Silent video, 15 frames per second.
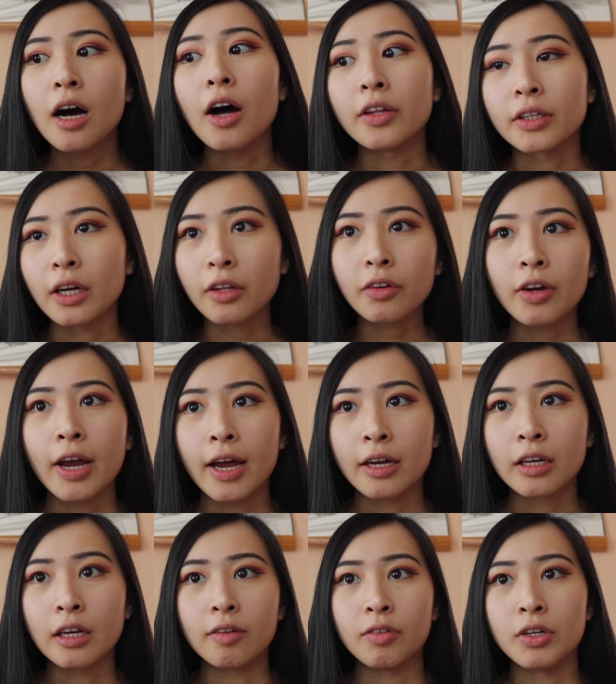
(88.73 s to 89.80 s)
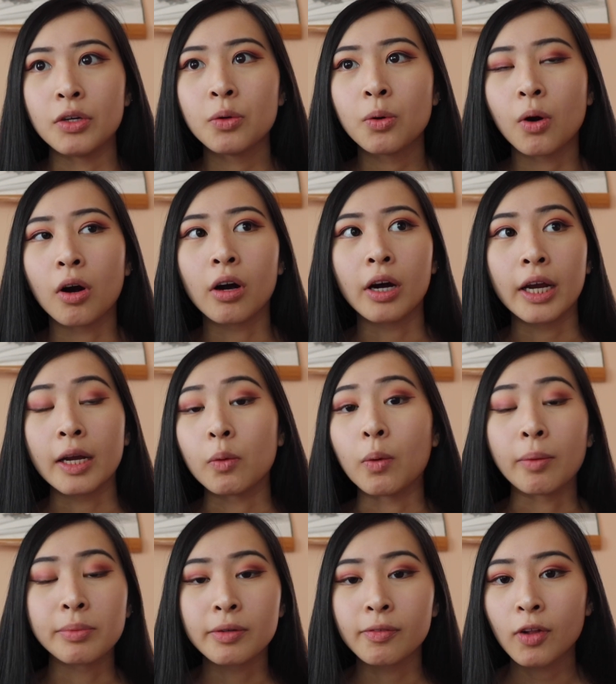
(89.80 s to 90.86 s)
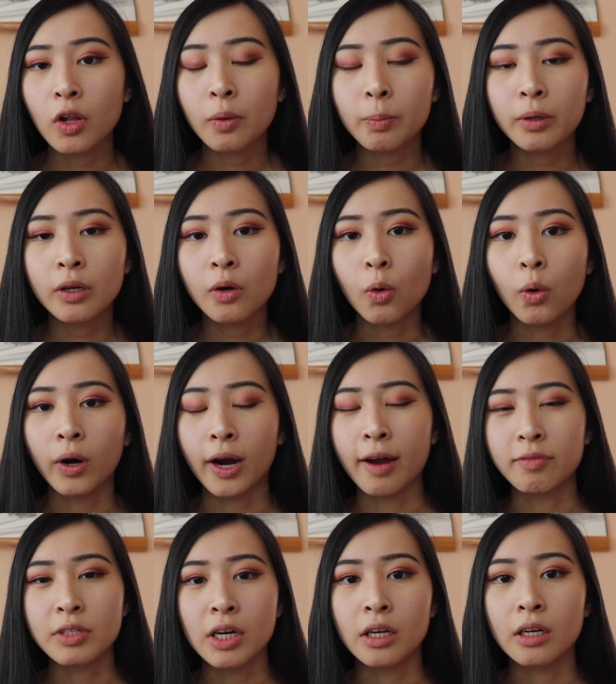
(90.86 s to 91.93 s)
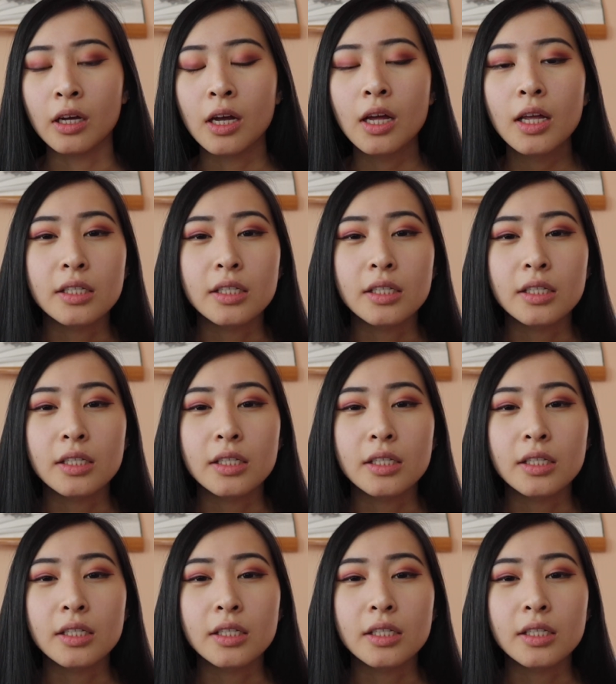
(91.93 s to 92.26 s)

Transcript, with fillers: on the other hand, if you are a web developer or have done